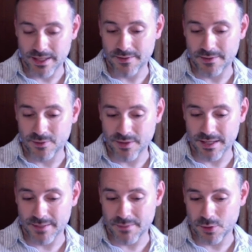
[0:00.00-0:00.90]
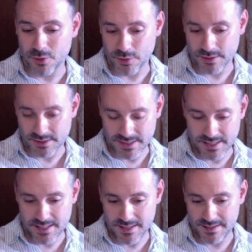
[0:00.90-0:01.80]
talking about
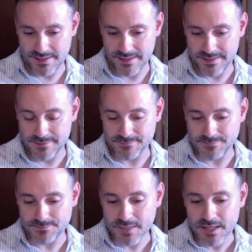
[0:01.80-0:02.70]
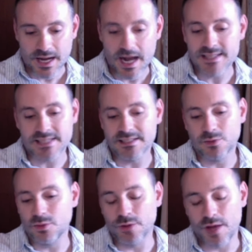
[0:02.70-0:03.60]
USA, as I told
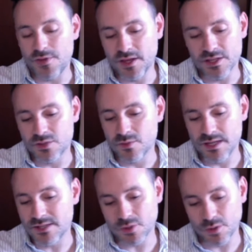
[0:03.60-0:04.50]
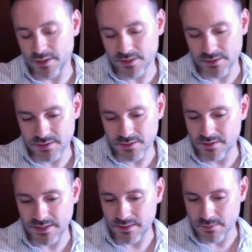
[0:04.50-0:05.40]
you, I think it's really solid
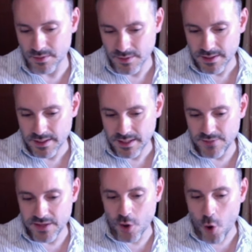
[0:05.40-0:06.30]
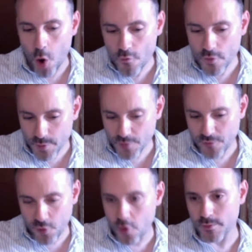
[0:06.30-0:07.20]
team. If they
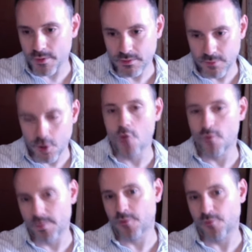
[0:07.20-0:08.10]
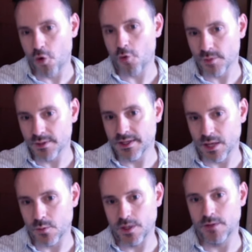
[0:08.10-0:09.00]
overperform, they can
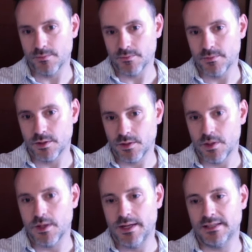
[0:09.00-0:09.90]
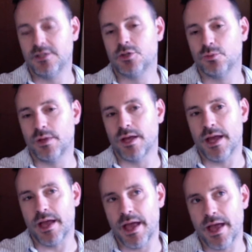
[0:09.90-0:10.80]
win. Italy should
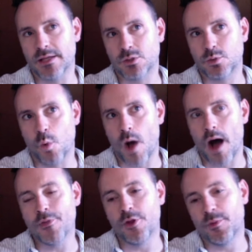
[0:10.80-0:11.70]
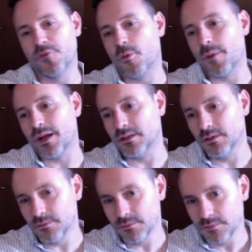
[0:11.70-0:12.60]
has to underperform a little.
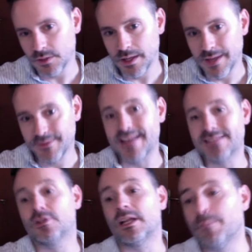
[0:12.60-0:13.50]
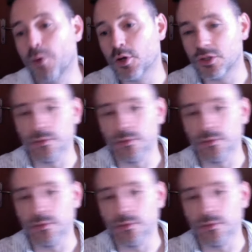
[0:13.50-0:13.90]
That is not an impossible because we